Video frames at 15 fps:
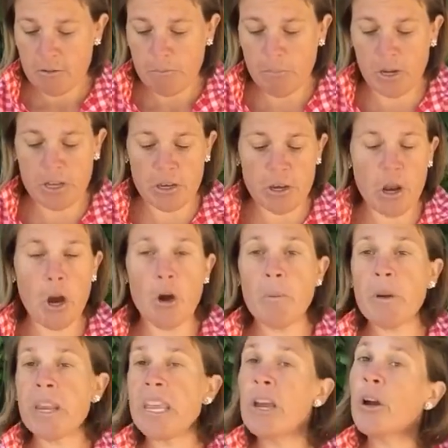but
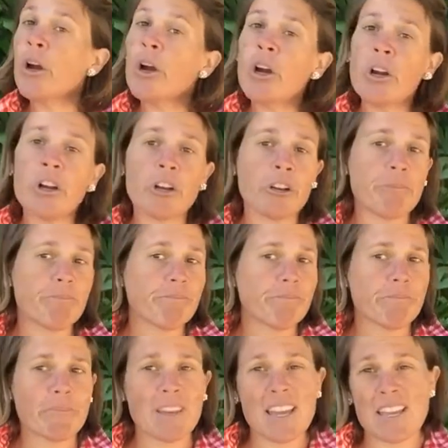nobody heard
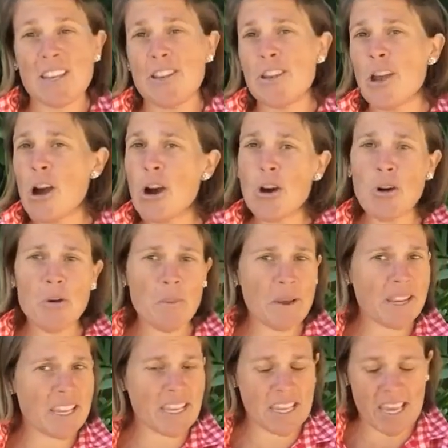and
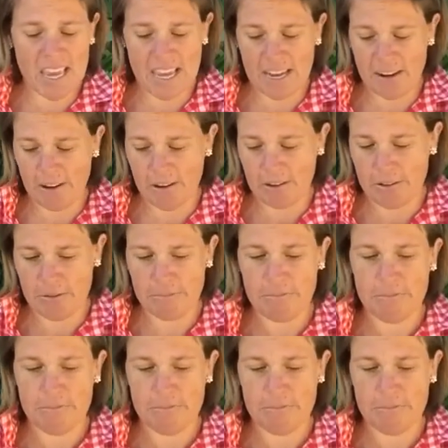nobody cared.